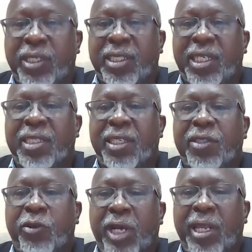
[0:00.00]
which
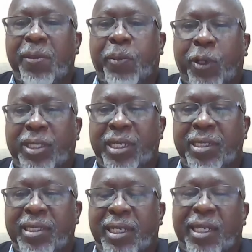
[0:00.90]
is really
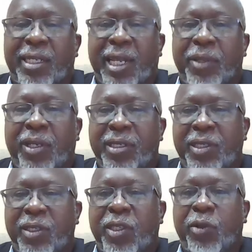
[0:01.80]
important that we
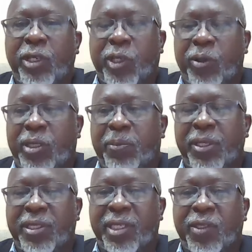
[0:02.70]
continue to reach out to
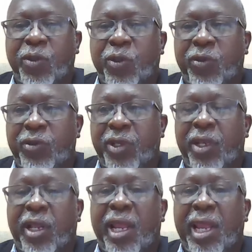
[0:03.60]
persons who have
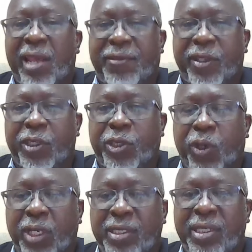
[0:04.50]
left our
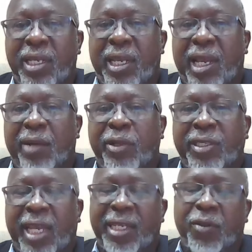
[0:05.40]
shores and
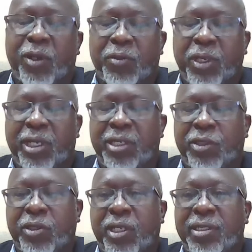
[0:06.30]
reside in what we
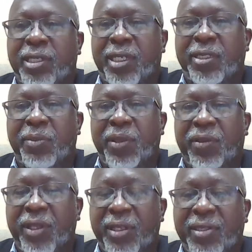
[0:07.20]
consider to be
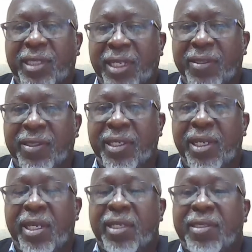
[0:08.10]
third states.
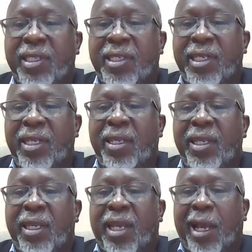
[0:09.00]

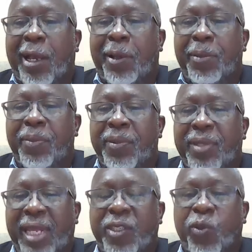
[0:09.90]
Certainly,
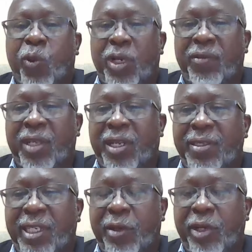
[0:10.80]
that is one of the
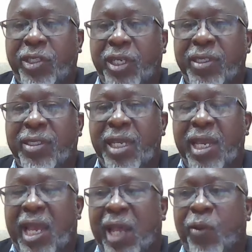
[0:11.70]
considerations.
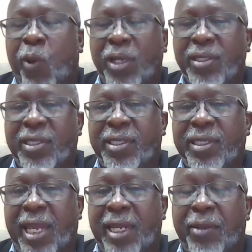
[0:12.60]
And
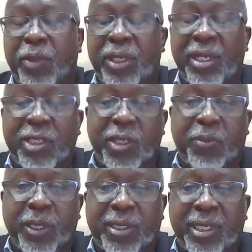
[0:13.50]
we
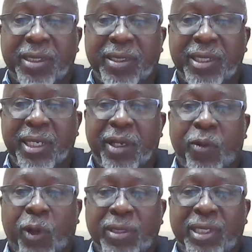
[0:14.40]
urgent persons,
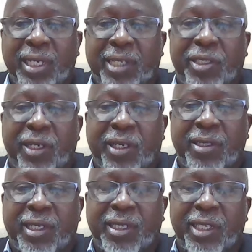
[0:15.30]
once the national
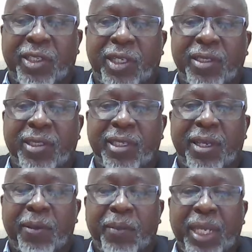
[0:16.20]

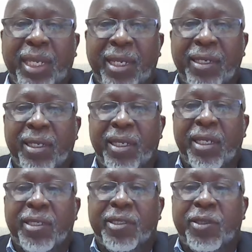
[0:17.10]
consultations begin,
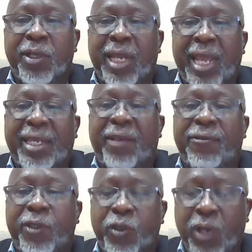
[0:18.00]
to, like
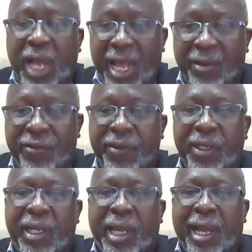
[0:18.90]
as you
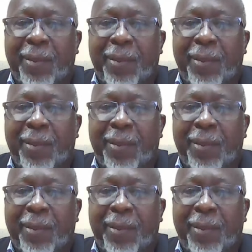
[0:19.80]
have,